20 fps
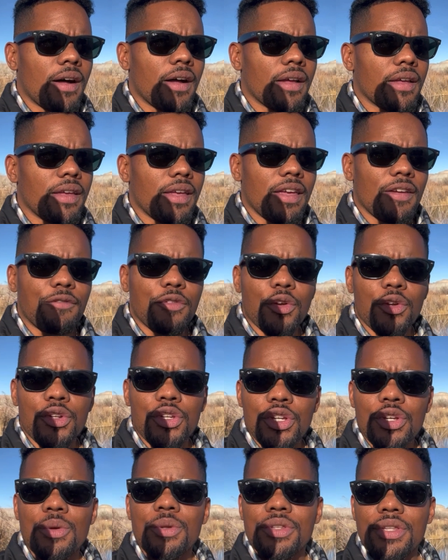If you're
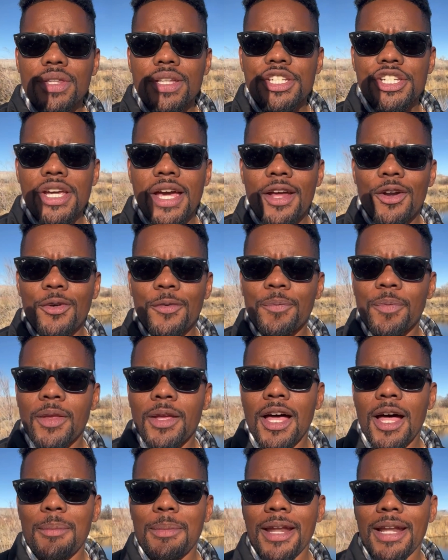new to the channel,
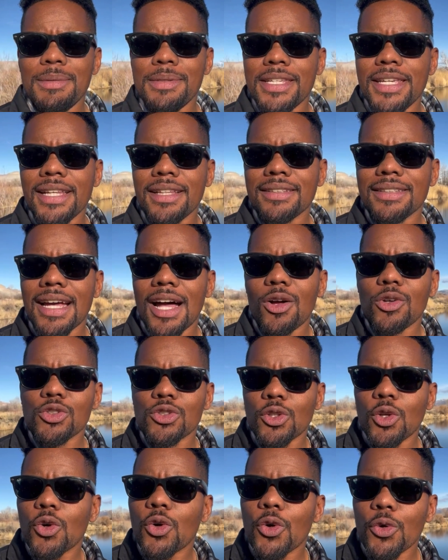my name is Keallan Dowells,
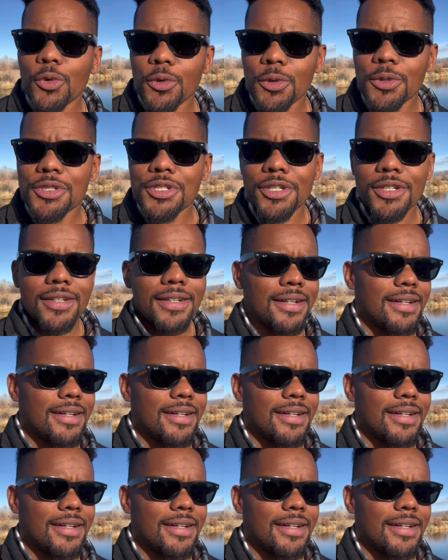local realtor.